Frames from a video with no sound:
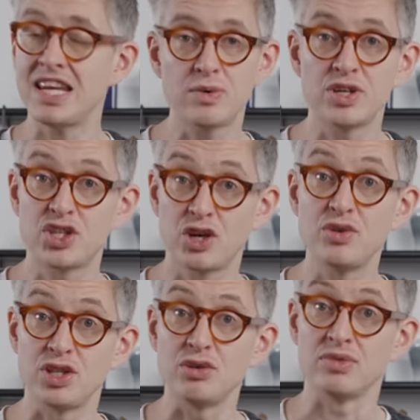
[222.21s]
anyone
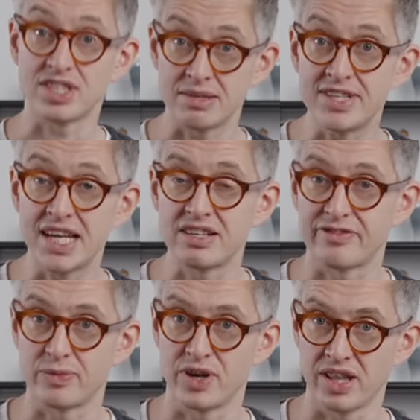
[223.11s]
shows you some data
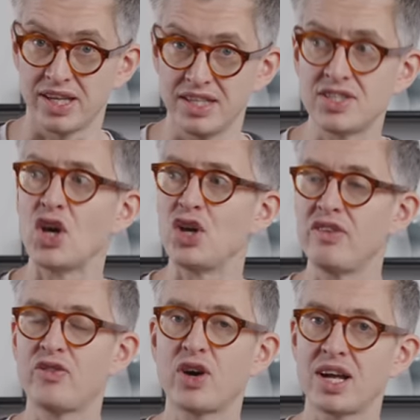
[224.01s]
from one of these,
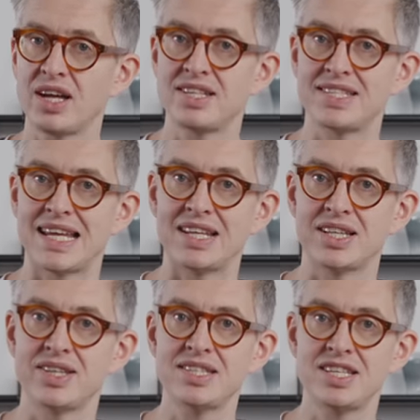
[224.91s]
you've got to understand
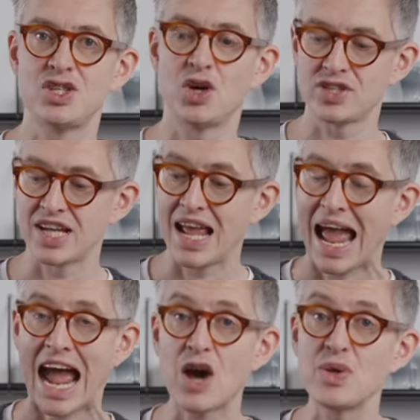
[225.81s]
that this is not
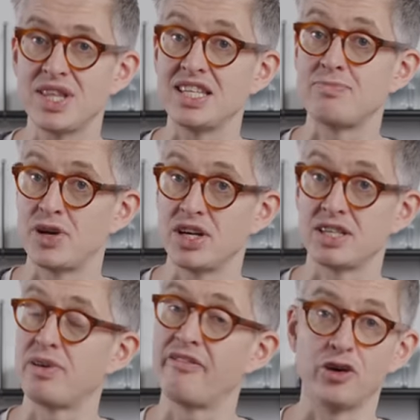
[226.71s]
how these
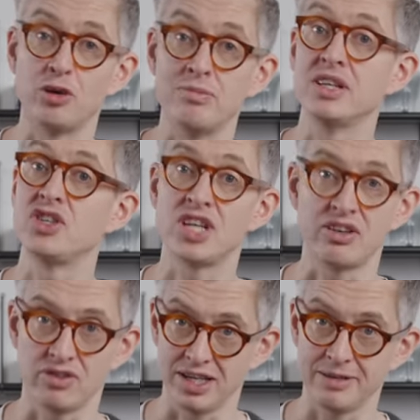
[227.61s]
burrs perform
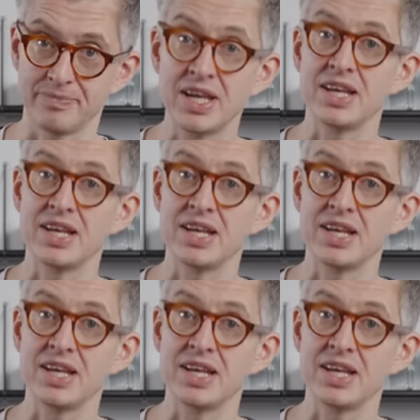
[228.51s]
generally.